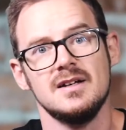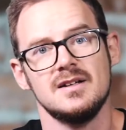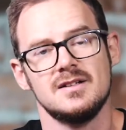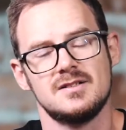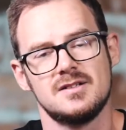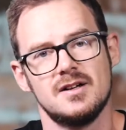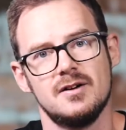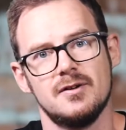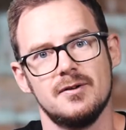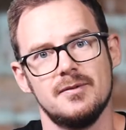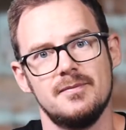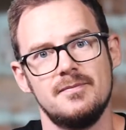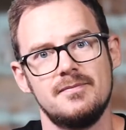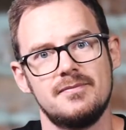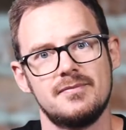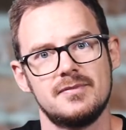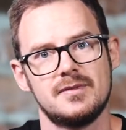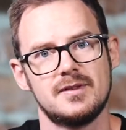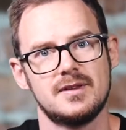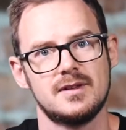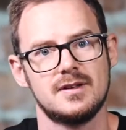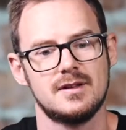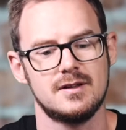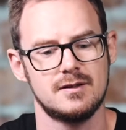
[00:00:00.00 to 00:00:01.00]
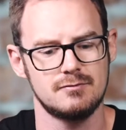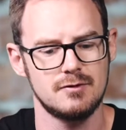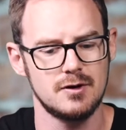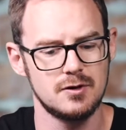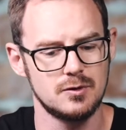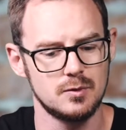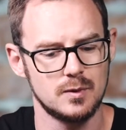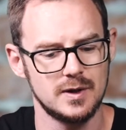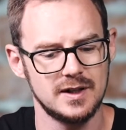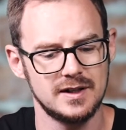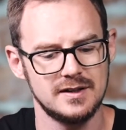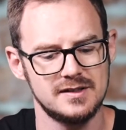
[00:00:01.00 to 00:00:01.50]
So,
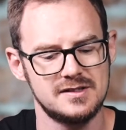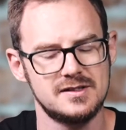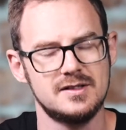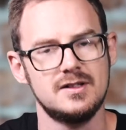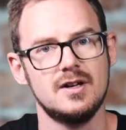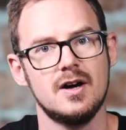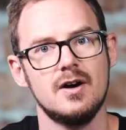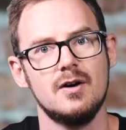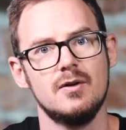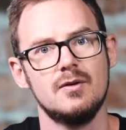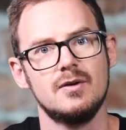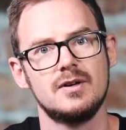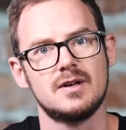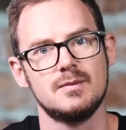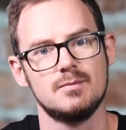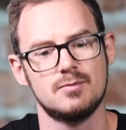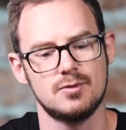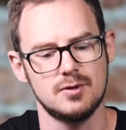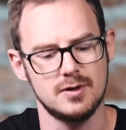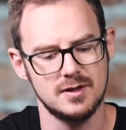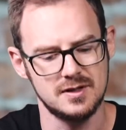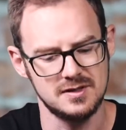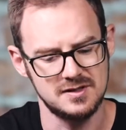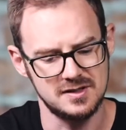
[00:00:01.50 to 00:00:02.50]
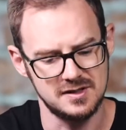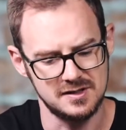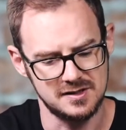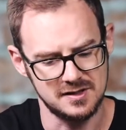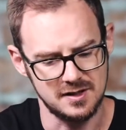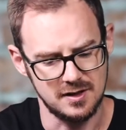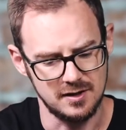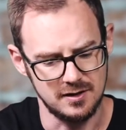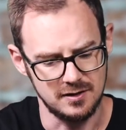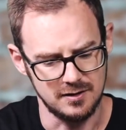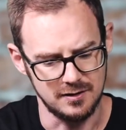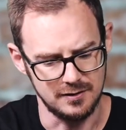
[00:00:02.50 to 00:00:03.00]
Rode Wireless Go comprises
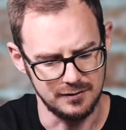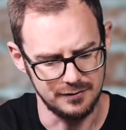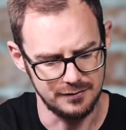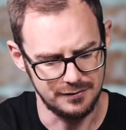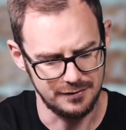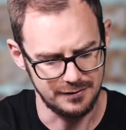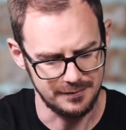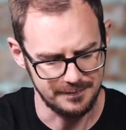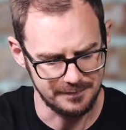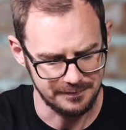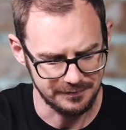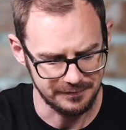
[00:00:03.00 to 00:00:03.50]
of